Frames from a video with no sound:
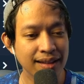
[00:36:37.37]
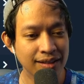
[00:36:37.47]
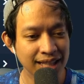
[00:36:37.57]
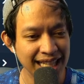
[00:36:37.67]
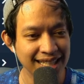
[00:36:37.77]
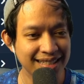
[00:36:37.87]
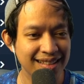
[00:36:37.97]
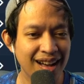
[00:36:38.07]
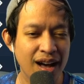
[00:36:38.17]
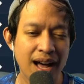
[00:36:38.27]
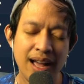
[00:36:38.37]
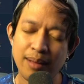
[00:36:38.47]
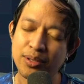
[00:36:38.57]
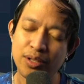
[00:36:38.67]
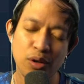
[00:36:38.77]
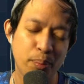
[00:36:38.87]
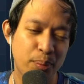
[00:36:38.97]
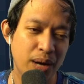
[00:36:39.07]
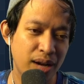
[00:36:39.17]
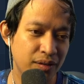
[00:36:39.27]
least, I'm so
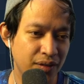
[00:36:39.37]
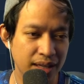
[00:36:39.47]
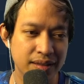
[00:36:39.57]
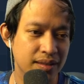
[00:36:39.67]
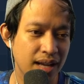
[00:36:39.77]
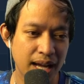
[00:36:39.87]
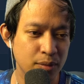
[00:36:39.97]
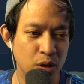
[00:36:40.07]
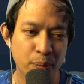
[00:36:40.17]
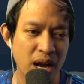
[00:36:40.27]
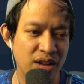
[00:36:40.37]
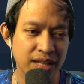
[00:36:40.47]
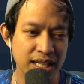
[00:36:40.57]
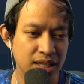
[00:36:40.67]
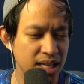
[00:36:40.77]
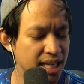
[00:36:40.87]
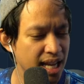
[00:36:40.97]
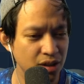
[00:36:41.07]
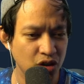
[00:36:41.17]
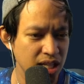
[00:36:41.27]
proud of this.
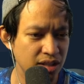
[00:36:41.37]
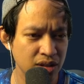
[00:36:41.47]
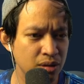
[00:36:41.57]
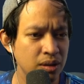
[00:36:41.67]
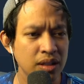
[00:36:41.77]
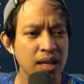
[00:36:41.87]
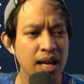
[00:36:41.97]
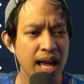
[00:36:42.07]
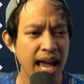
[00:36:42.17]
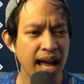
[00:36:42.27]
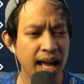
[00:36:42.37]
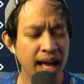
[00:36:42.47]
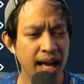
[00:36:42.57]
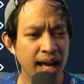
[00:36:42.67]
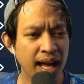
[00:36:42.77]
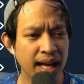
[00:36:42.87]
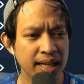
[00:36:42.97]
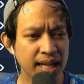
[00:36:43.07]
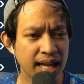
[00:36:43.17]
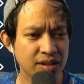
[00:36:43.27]
Again, Shizu
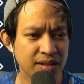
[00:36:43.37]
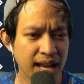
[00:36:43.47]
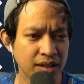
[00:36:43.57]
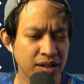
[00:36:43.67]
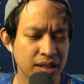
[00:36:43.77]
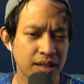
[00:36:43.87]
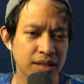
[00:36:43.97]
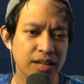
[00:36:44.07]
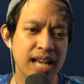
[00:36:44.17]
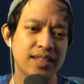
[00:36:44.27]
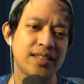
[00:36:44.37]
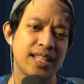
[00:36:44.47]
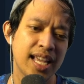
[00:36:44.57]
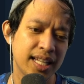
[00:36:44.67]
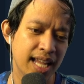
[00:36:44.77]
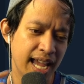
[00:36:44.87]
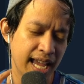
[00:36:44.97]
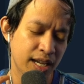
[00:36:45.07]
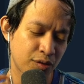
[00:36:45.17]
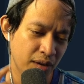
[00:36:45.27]
and Sander, you guys did a
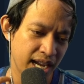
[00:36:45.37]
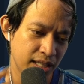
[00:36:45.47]
great